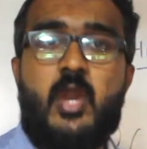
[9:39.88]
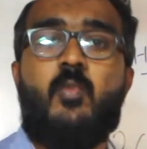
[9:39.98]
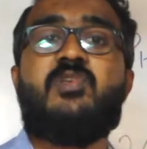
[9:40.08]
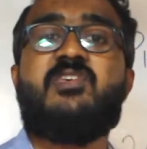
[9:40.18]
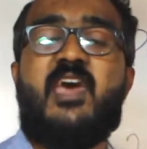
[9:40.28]

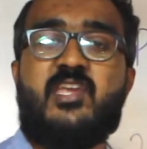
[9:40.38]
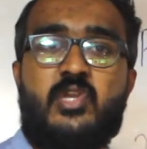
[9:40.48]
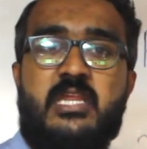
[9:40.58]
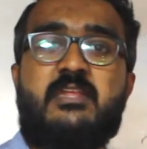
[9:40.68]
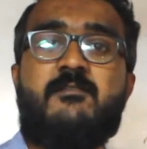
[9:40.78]
which is
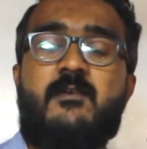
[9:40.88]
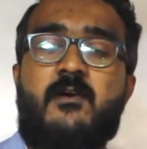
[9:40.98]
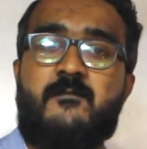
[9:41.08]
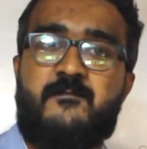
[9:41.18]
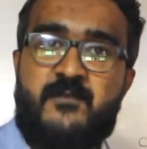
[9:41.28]
actually the
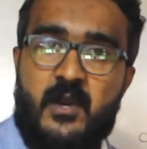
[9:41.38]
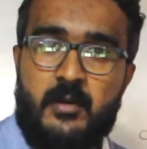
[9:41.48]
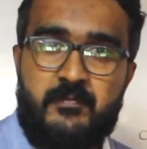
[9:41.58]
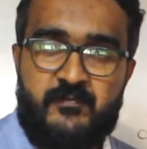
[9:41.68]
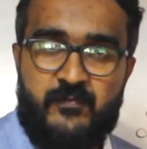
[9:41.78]

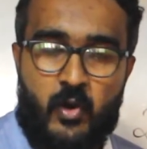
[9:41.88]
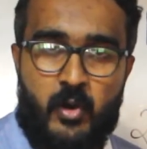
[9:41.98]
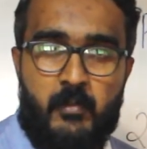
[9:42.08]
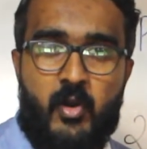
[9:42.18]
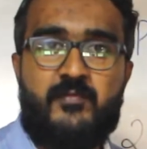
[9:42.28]
verb
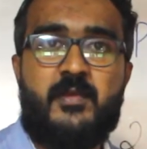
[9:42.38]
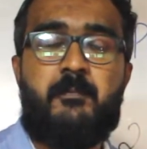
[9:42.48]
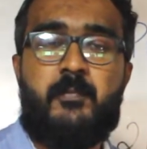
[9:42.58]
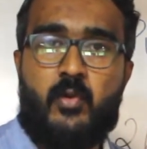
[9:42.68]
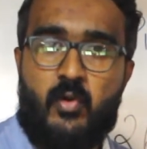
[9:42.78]
form of the
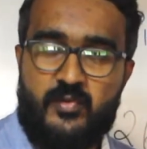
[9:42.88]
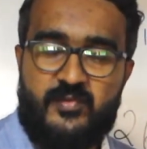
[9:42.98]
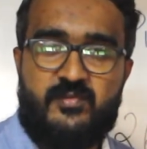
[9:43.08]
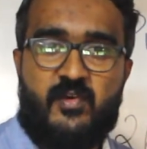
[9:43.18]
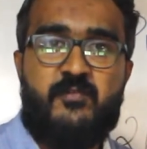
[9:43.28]

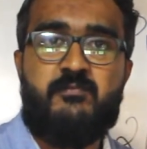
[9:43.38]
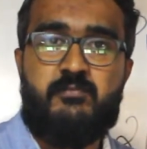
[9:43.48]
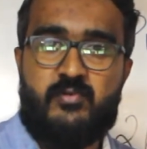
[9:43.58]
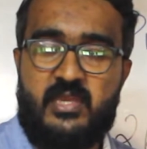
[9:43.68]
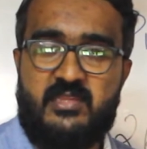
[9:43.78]
process
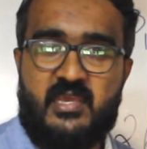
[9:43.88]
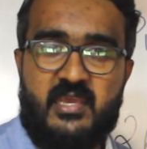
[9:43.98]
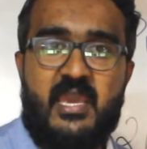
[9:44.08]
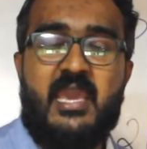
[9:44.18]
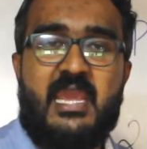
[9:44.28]
of
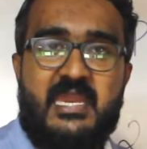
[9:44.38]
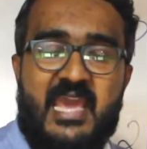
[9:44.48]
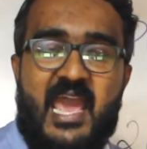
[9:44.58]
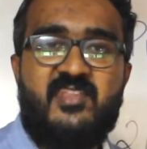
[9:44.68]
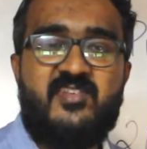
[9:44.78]
breathing. It
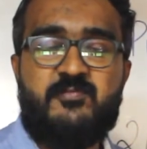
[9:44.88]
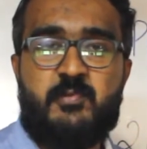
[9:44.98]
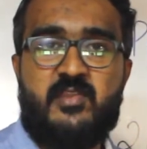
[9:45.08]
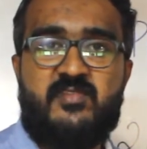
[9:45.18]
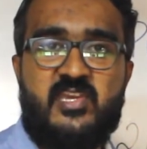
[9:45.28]
has its
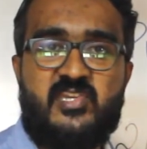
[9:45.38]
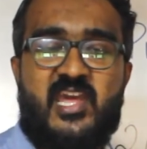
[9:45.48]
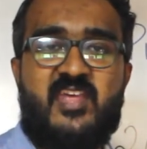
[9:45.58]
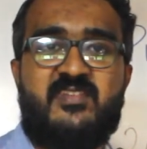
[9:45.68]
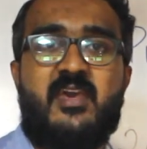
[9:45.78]
pronunciation
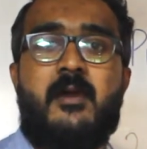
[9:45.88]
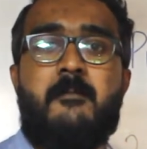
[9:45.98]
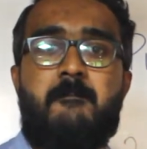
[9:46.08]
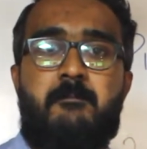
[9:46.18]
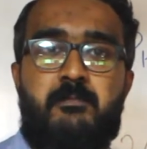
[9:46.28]
as
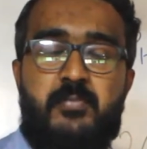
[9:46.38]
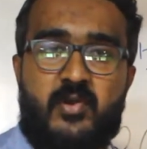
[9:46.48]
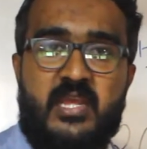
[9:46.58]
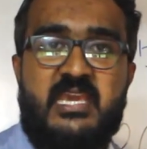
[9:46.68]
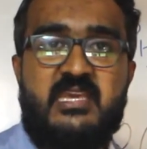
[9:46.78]

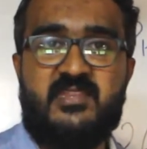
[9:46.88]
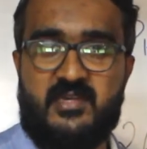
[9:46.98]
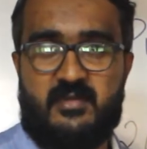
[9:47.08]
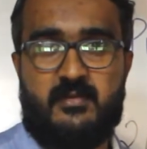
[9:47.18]
breathe.